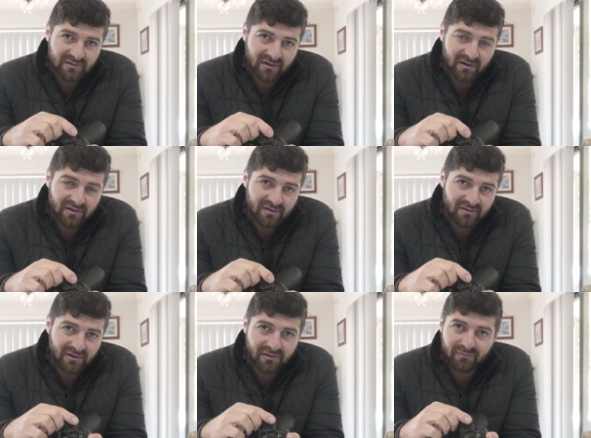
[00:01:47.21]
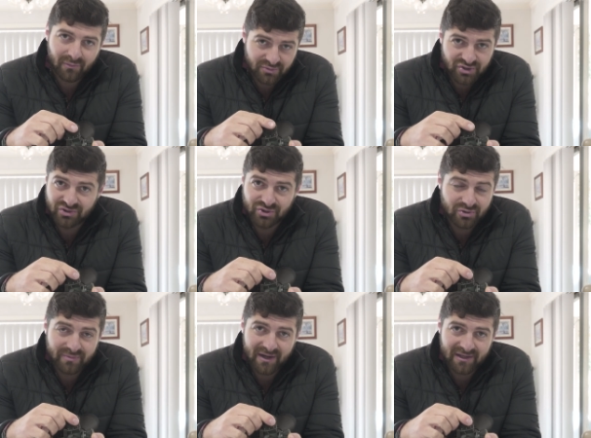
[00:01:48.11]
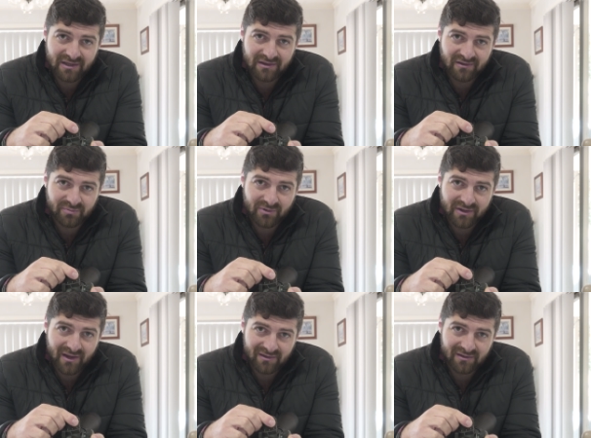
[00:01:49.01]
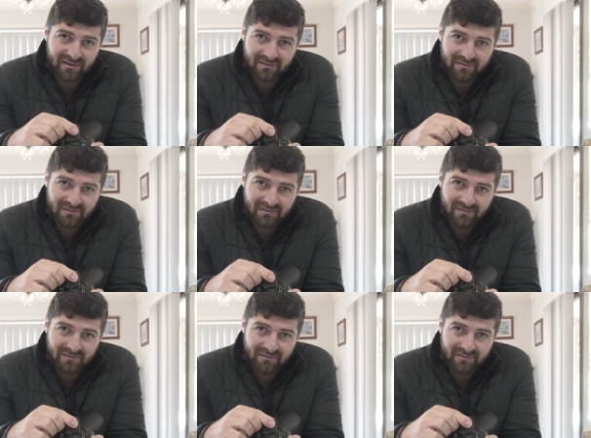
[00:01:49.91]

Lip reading: So I'm sure you should be able to hear this pretty easily.